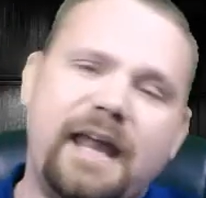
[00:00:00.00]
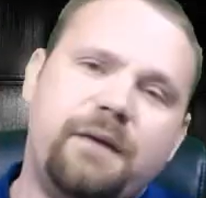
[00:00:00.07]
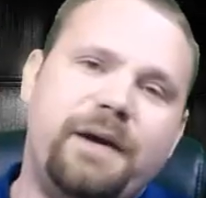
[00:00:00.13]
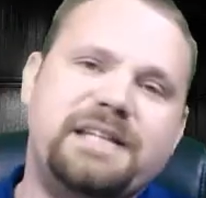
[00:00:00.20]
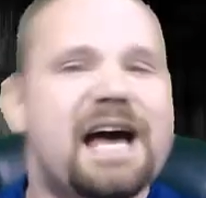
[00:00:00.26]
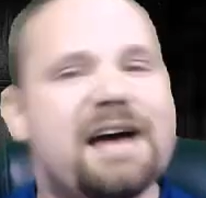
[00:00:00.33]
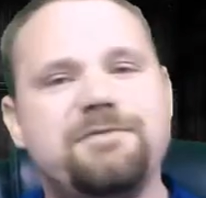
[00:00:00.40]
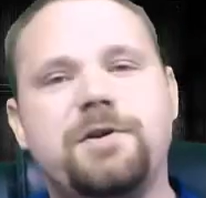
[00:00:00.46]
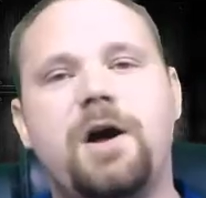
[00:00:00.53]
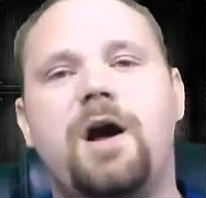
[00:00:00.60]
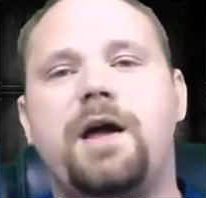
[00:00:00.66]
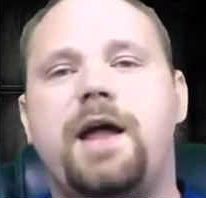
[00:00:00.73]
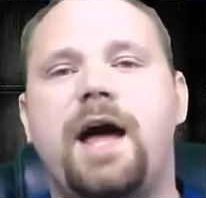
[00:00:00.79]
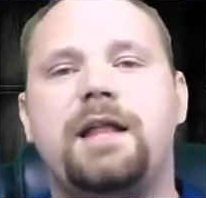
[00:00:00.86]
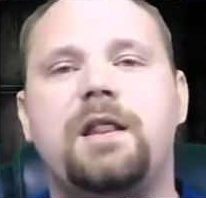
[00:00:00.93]
Anyways, I've
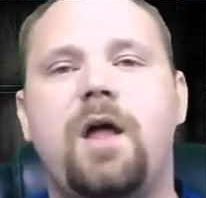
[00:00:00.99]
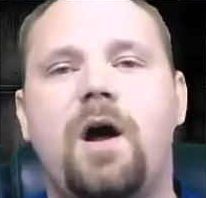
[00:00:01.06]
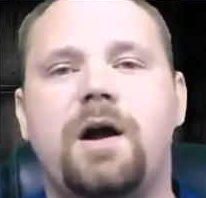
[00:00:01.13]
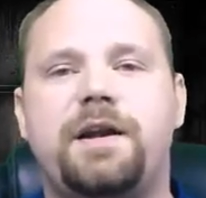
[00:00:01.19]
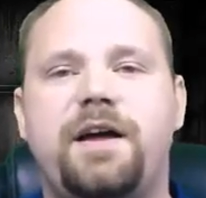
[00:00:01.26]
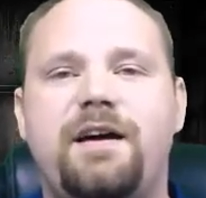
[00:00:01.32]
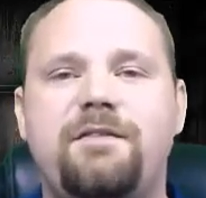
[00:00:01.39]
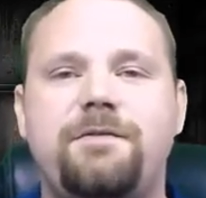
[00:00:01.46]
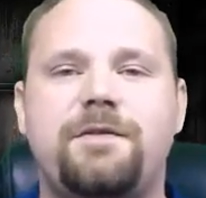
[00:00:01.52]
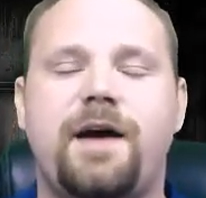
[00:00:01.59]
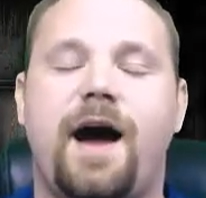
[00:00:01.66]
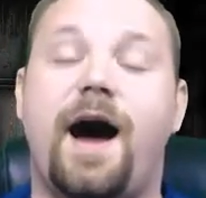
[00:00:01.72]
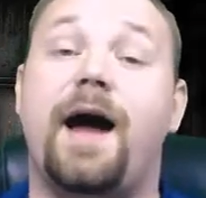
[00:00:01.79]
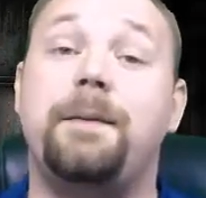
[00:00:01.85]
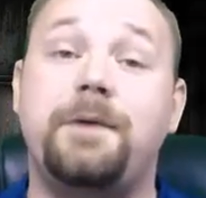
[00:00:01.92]
gone on long
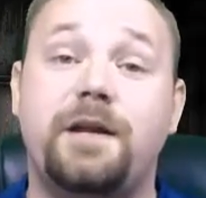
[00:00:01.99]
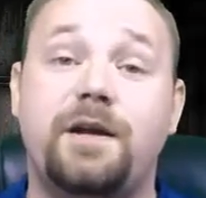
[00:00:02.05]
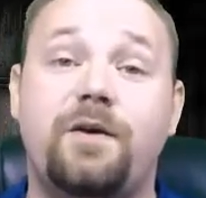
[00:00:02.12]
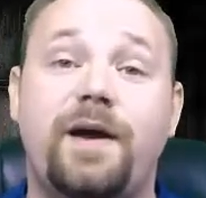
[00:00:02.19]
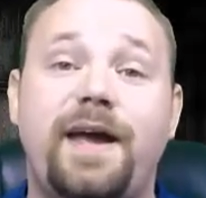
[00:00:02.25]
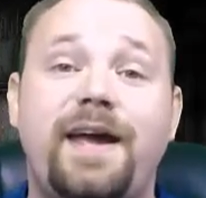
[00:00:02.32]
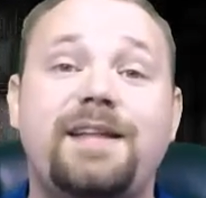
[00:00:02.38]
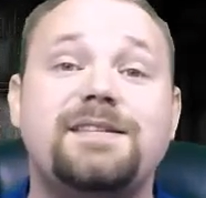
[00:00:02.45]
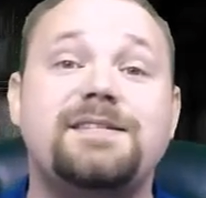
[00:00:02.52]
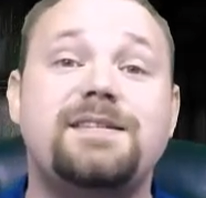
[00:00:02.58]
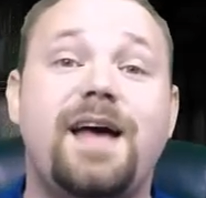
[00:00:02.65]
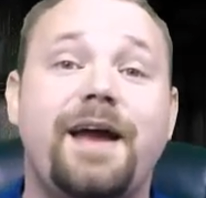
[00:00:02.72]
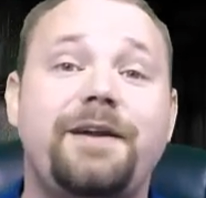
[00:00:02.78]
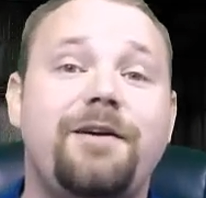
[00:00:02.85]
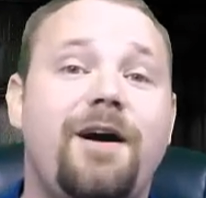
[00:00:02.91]
enough. I'm gonna go ahead and
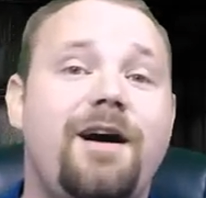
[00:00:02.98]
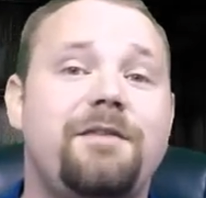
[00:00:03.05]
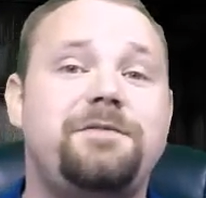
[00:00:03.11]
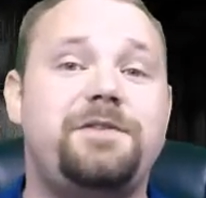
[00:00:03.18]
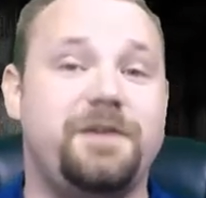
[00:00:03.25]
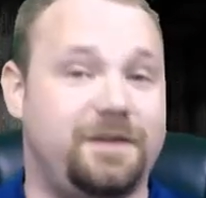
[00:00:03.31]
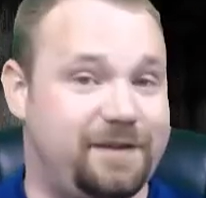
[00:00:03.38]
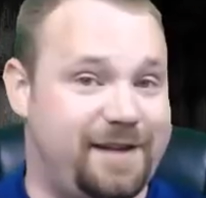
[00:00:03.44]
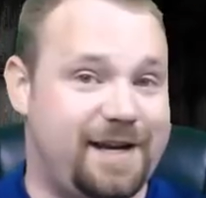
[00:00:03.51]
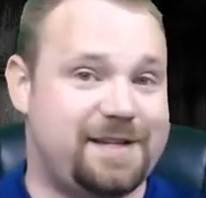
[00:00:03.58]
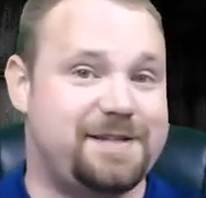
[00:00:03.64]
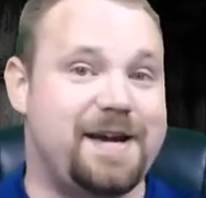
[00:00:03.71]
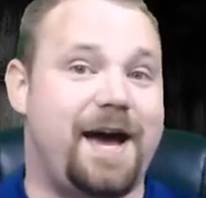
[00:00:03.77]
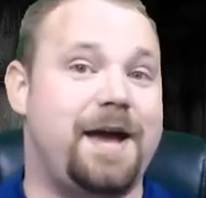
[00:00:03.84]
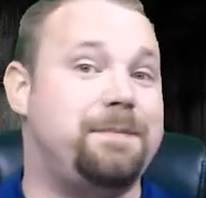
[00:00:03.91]
sign off. Till next time,